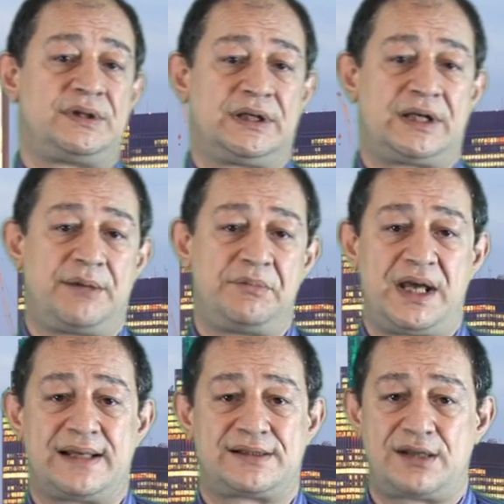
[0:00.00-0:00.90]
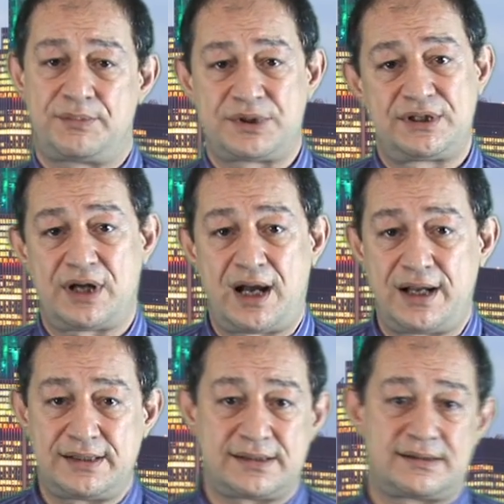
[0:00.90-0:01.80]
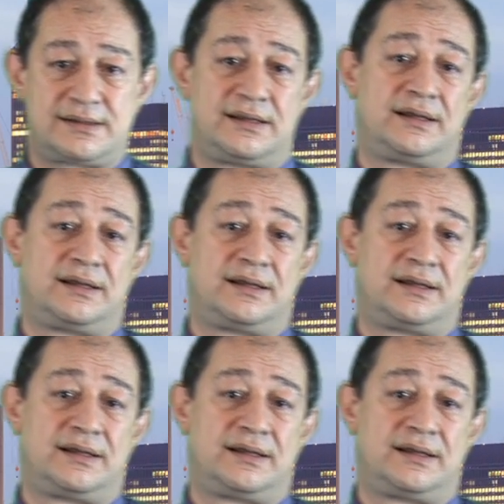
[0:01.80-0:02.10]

can be as subsidized